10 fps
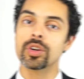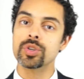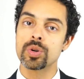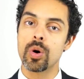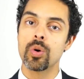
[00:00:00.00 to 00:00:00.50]

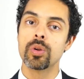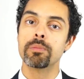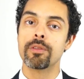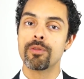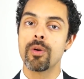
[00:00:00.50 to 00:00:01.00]

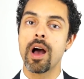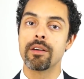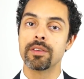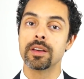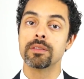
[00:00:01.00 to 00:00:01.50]
controlled before
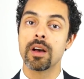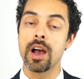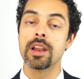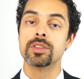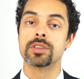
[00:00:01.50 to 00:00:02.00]
having
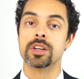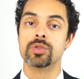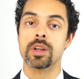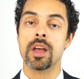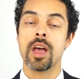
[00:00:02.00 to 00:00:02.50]
eyelid
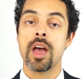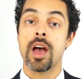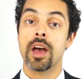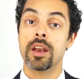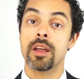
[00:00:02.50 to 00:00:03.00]
surgery.
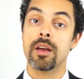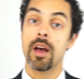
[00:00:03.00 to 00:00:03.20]
And